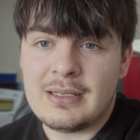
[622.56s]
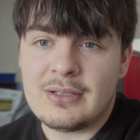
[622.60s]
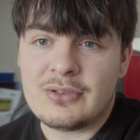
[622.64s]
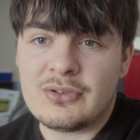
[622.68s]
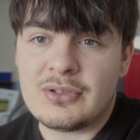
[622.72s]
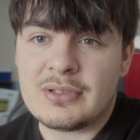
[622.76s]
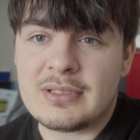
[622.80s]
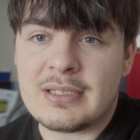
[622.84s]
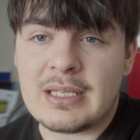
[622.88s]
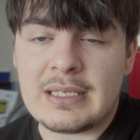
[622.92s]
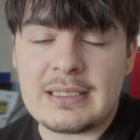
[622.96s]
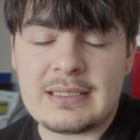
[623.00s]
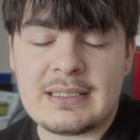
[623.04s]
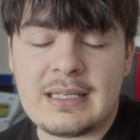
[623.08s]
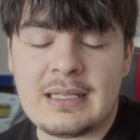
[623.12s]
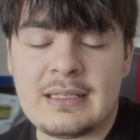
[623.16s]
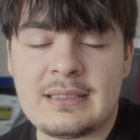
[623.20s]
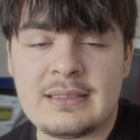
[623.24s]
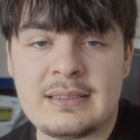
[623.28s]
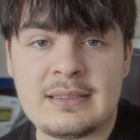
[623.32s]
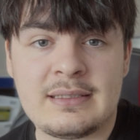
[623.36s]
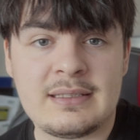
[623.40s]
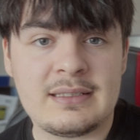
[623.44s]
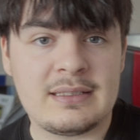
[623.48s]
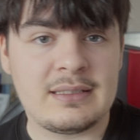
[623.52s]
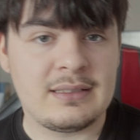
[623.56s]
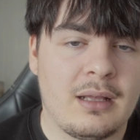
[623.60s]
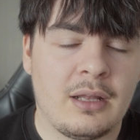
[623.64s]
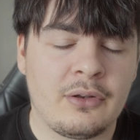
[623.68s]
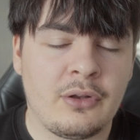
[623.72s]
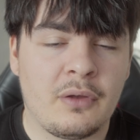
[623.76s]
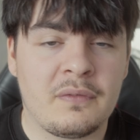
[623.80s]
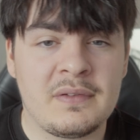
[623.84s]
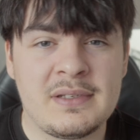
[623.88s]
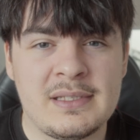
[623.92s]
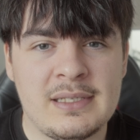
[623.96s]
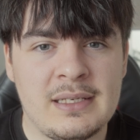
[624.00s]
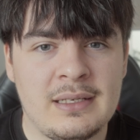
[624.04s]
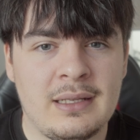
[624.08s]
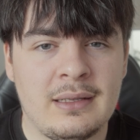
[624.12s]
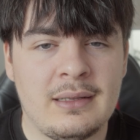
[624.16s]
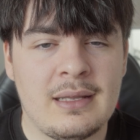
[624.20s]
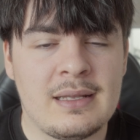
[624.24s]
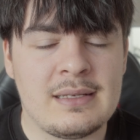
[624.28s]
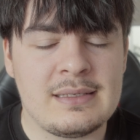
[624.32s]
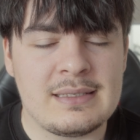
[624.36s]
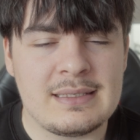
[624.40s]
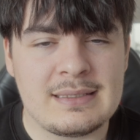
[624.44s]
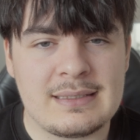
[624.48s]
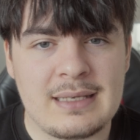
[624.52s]
Just extends. And obviously the
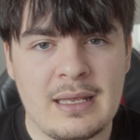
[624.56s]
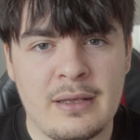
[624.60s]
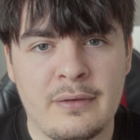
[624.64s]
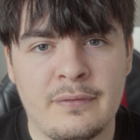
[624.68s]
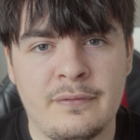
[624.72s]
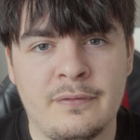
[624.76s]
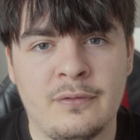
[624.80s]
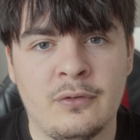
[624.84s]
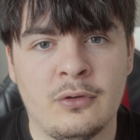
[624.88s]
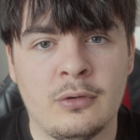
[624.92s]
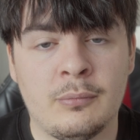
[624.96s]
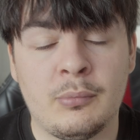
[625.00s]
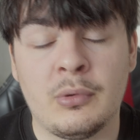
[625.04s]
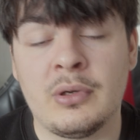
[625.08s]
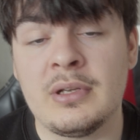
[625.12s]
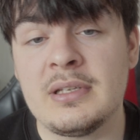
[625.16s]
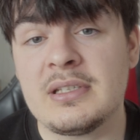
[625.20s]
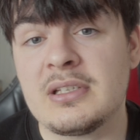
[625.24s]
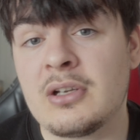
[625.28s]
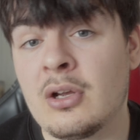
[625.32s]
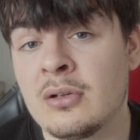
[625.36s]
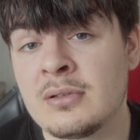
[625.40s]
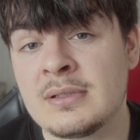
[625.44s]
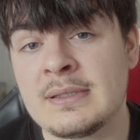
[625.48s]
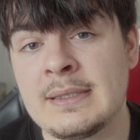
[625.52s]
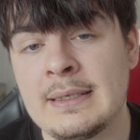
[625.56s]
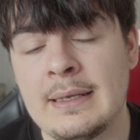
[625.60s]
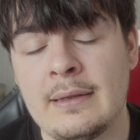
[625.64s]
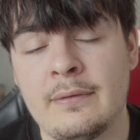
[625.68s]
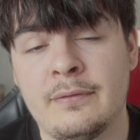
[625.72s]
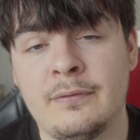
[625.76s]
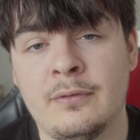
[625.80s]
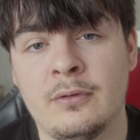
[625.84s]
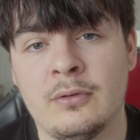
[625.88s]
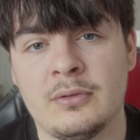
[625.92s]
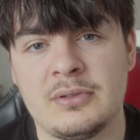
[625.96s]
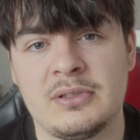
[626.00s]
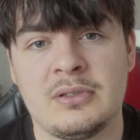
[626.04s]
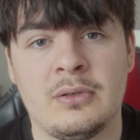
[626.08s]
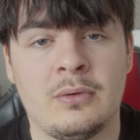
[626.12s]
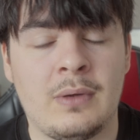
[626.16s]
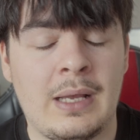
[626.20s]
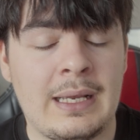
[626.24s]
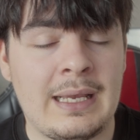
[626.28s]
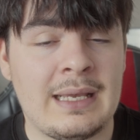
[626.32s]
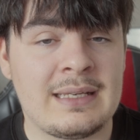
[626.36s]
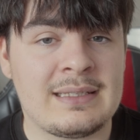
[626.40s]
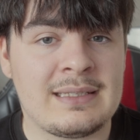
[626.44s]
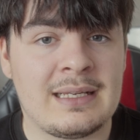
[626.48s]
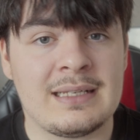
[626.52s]
lens is f4, but it's constant f4, so I
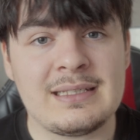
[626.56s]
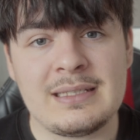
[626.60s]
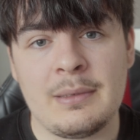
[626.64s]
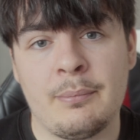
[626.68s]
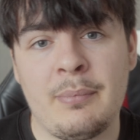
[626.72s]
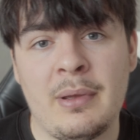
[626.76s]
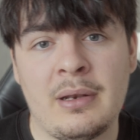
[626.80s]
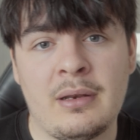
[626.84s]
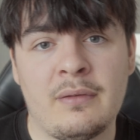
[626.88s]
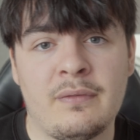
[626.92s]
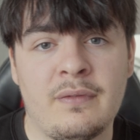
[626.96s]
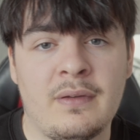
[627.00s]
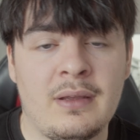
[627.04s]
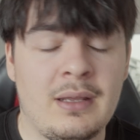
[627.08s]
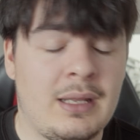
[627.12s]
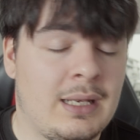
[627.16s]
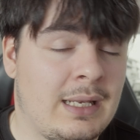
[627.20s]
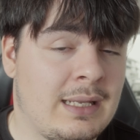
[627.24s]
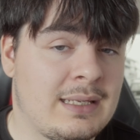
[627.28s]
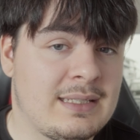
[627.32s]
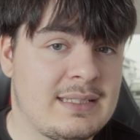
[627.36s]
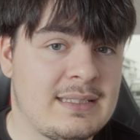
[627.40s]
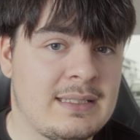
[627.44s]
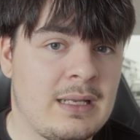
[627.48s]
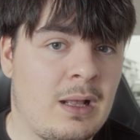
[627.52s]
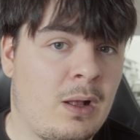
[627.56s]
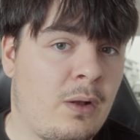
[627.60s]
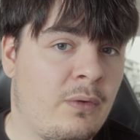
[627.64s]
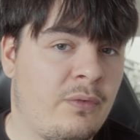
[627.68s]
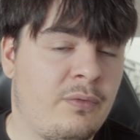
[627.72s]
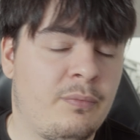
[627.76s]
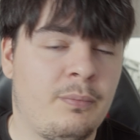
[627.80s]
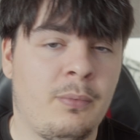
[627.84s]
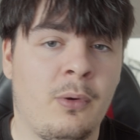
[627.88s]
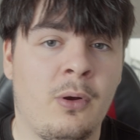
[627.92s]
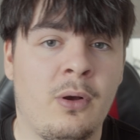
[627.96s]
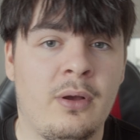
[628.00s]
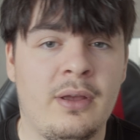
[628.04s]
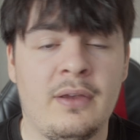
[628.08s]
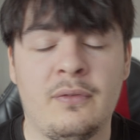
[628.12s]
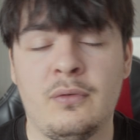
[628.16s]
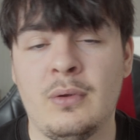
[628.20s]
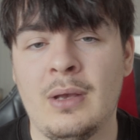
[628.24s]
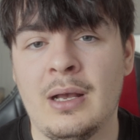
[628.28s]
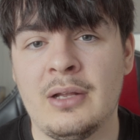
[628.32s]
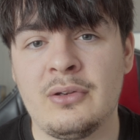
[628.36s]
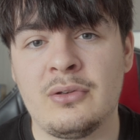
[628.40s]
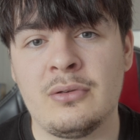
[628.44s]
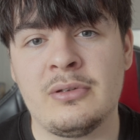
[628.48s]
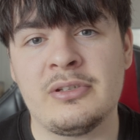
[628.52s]
guess that's a benefit in itself. But if you
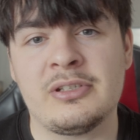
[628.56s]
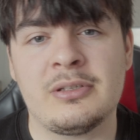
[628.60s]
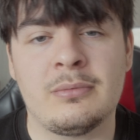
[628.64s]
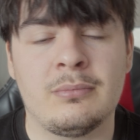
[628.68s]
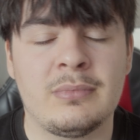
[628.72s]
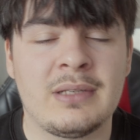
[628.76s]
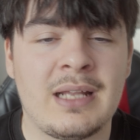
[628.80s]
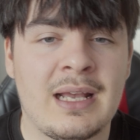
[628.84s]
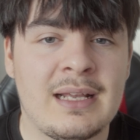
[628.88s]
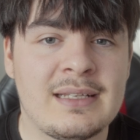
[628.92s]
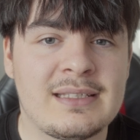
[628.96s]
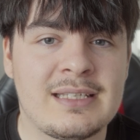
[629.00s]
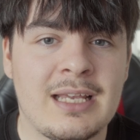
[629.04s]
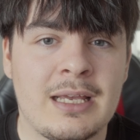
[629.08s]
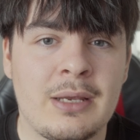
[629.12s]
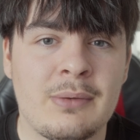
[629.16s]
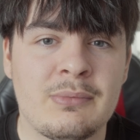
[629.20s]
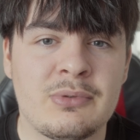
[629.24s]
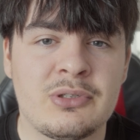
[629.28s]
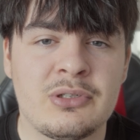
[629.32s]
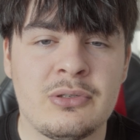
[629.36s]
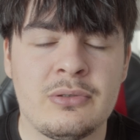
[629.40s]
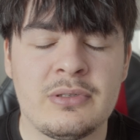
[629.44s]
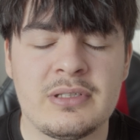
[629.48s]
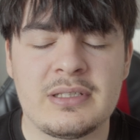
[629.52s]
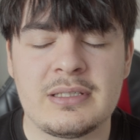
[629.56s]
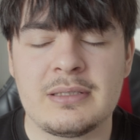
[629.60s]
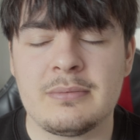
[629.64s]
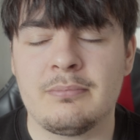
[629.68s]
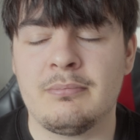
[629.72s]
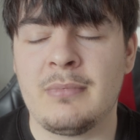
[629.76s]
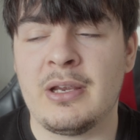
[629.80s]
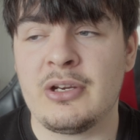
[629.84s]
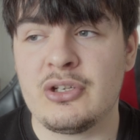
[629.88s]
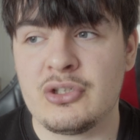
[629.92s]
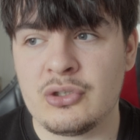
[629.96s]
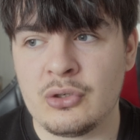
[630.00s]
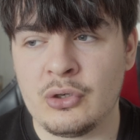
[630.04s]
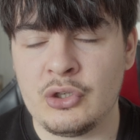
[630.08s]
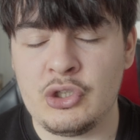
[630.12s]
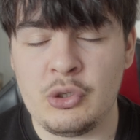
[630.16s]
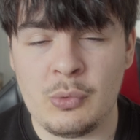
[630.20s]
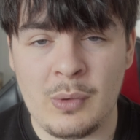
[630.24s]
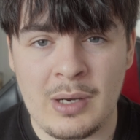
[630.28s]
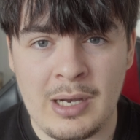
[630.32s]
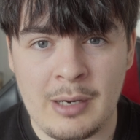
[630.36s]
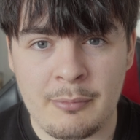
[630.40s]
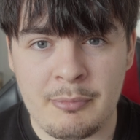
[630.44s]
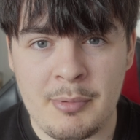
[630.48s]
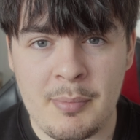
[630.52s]
are doing some nighttime shoots, make sure you
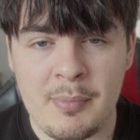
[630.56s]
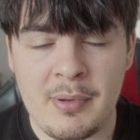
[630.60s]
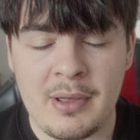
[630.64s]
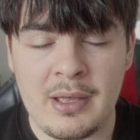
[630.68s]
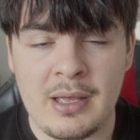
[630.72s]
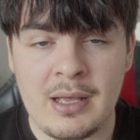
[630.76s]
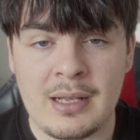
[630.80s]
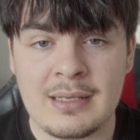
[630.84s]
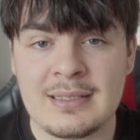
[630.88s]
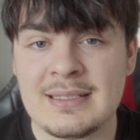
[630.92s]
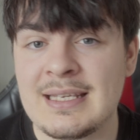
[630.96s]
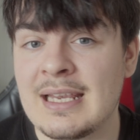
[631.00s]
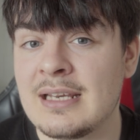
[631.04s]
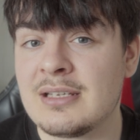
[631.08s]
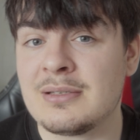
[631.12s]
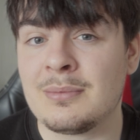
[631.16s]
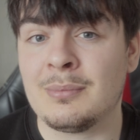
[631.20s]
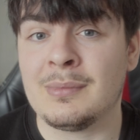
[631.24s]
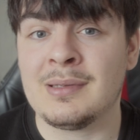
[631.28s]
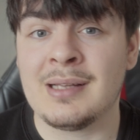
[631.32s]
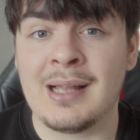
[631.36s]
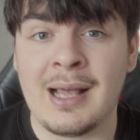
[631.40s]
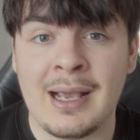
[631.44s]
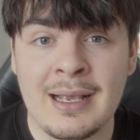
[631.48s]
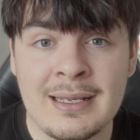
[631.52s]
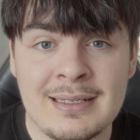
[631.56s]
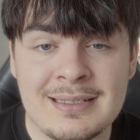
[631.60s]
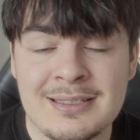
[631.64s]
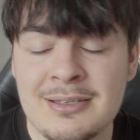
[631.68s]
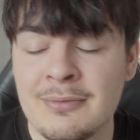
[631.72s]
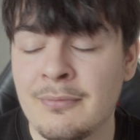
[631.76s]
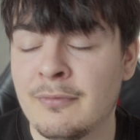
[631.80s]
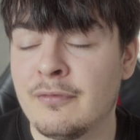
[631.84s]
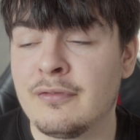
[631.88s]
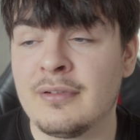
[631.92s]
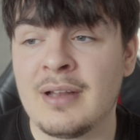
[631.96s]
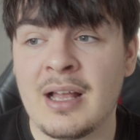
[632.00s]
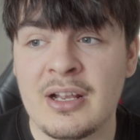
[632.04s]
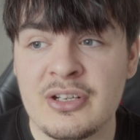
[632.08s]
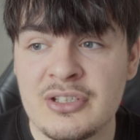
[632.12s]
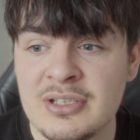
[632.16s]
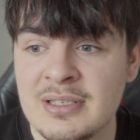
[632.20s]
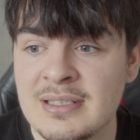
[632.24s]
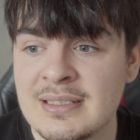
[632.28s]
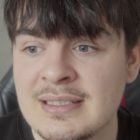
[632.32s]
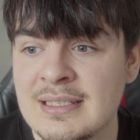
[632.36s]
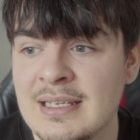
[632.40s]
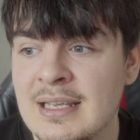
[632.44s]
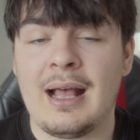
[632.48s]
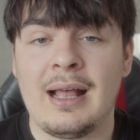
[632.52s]
are prepared, take some lights, some
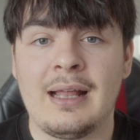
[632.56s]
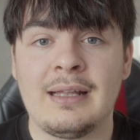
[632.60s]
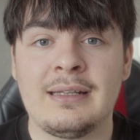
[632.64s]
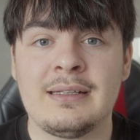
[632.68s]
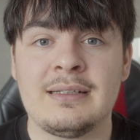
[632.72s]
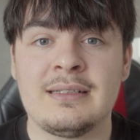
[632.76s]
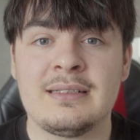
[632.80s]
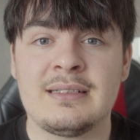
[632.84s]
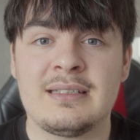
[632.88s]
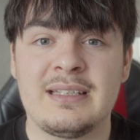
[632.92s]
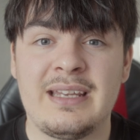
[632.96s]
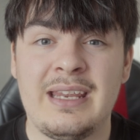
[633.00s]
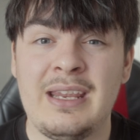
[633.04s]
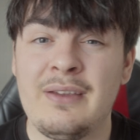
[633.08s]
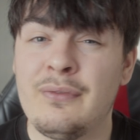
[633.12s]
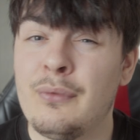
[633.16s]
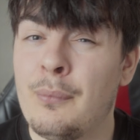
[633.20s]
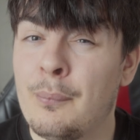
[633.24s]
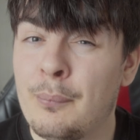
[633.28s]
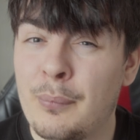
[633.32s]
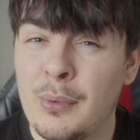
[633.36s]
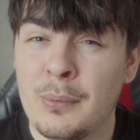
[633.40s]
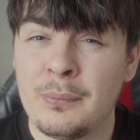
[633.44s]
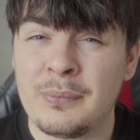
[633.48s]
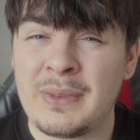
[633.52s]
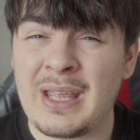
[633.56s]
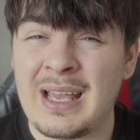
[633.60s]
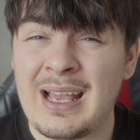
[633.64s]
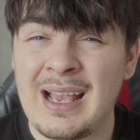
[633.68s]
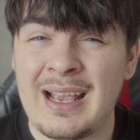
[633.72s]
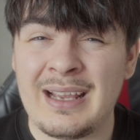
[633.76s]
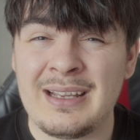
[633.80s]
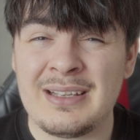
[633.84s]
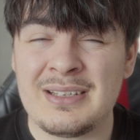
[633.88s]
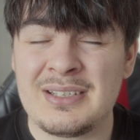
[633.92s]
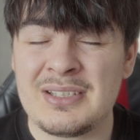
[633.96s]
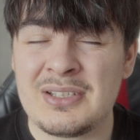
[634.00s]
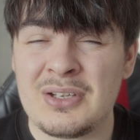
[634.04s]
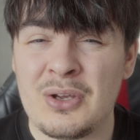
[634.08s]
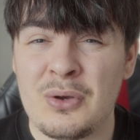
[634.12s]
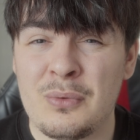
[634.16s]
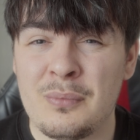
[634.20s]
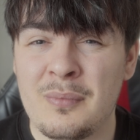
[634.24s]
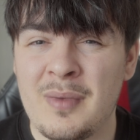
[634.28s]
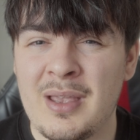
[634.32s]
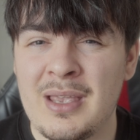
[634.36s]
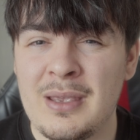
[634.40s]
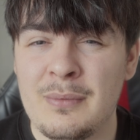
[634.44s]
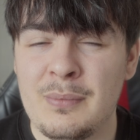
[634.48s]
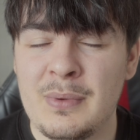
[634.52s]
flashes, and even bump the ISO
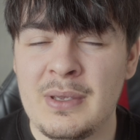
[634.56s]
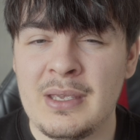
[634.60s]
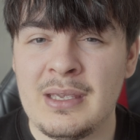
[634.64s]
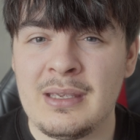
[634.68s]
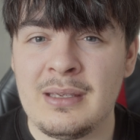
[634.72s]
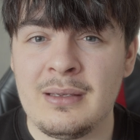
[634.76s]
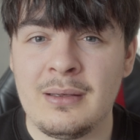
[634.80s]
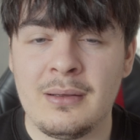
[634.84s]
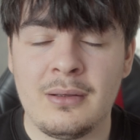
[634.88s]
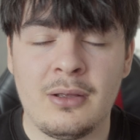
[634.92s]
maybe.